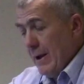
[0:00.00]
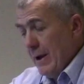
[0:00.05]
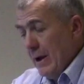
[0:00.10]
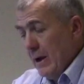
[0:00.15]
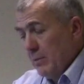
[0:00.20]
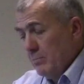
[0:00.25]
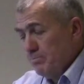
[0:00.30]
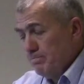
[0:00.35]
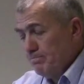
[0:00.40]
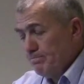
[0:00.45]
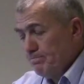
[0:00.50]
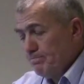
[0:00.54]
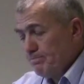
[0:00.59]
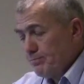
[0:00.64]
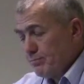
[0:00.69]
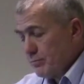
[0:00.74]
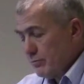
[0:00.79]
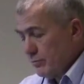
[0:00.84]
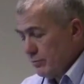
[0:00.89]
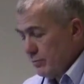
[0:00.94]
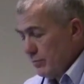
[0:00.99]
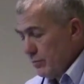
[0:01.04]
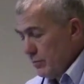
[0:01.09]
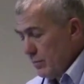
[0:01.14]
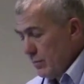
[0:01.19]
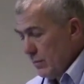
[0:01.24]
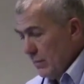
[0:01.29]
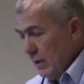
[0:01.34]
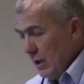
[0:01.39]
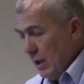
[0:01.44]
Um,
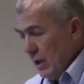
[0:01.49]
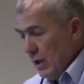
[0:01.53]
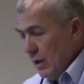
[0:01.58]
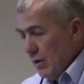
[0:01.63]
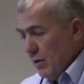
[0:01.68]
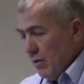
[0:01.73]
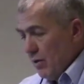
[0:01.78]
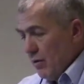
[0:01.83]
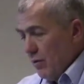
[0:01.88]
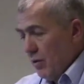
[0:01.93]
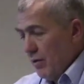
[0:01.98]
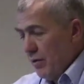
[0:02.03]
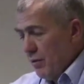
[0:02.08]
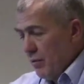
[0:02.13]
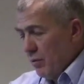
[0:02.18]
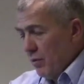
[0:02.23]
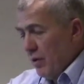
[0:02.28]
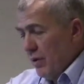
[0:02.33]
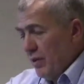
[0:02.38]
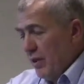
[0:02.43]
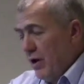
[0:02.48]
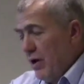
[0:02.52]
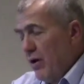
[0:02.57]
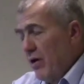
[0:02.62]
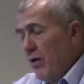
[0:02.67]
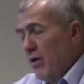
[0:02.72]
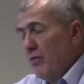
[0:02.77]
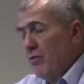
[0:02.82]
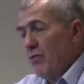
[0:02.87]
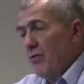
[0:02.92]
when, when
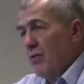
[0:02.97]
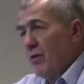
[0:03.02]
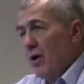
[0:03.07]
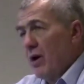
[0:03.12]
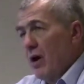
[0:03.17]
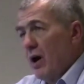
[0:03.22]
they're in,